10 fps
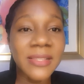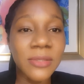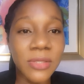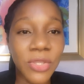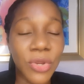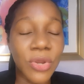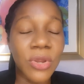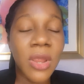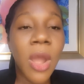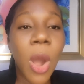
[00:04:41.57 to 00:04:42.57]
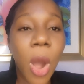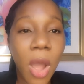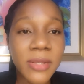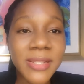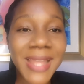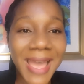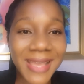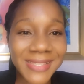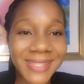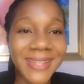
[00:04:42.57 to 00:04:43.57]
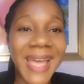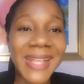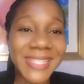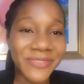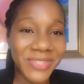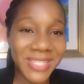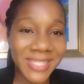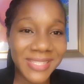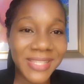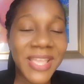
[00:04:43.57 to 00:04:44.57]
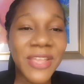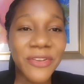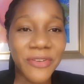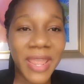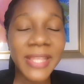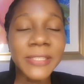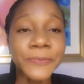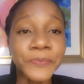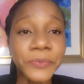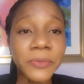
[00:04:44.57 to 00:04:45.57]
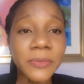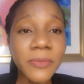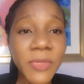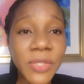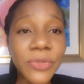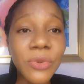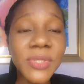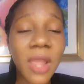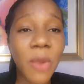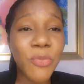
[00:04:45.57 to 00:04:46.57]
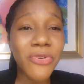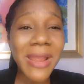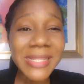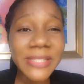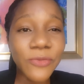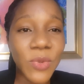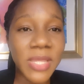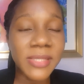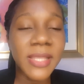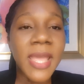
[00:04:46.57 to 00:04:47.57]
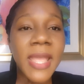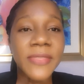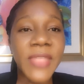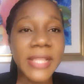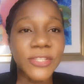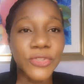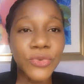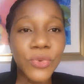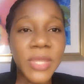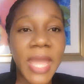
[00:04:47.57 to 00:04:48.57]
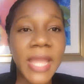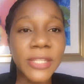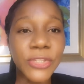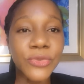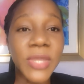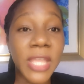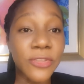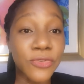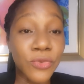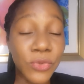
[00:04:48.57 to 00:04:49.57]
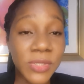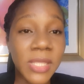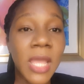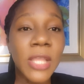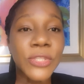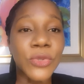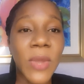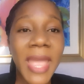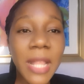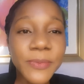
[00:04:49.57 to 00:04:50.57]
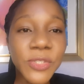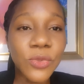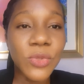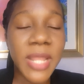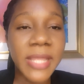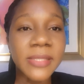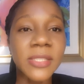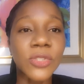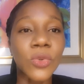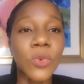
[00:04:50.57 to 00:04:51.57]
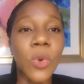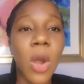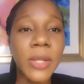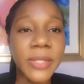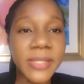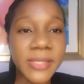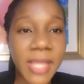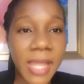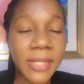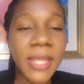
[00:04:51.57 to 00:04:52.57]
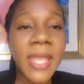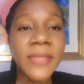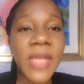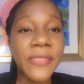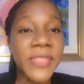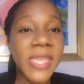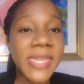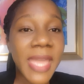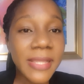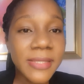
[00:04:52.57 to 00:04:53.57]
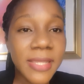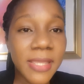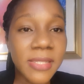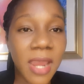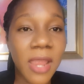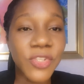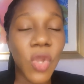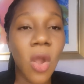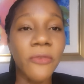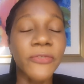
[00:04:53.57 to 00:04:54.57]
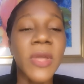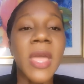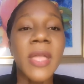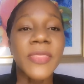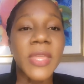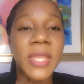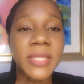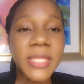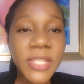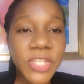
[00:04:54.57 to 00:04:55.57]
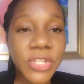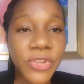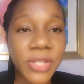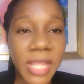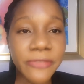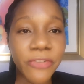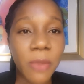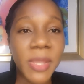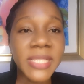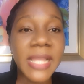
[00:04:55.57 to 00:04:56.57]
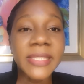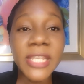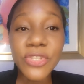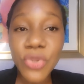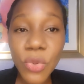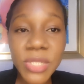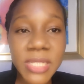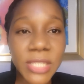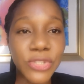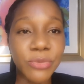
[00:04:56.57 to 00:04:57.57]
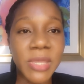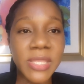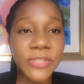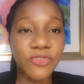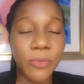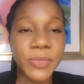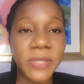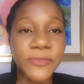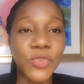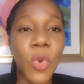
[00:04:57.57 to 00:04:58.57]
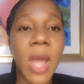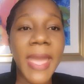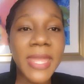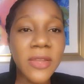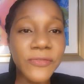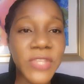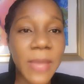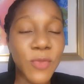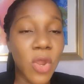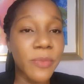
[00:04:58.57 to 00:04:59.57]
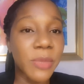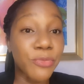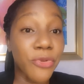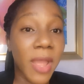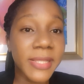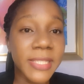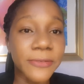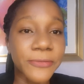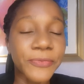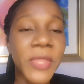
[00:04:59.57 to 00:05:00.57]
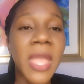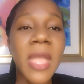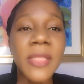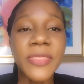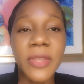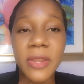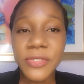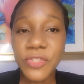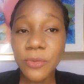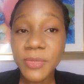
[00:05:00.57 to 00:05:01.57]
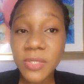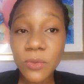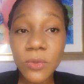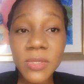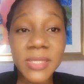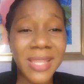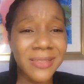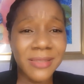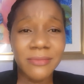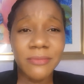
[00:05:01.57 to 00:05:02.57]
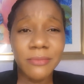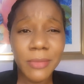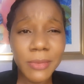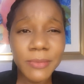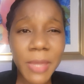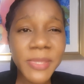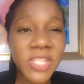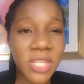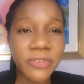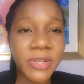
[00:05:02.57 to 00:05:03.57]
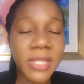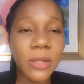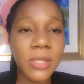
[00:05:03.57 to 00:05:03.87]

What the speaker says: your on-task activities, right? Those are proactive ways that you can use to help students to understand that they can take charge of the teaching learning environment and they don't need to be disruptive. So ahead of time, you're being proactive. There are some schools, and maybe generally all